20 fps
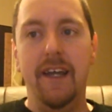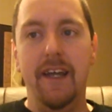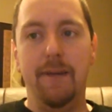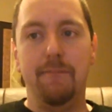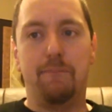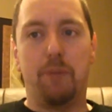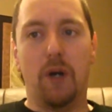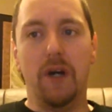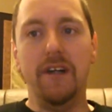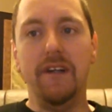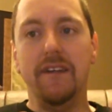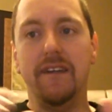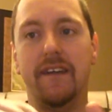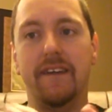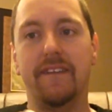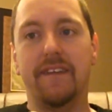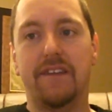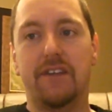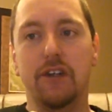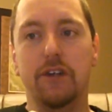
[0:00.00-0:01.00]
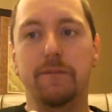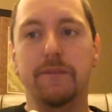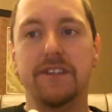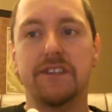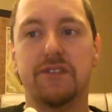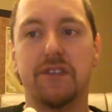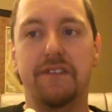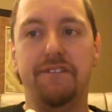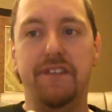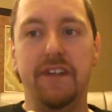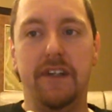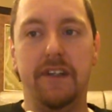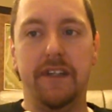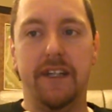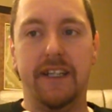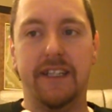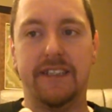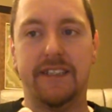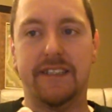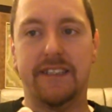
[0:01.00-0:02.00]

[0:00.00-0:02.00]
Importantly, the tumors revealed a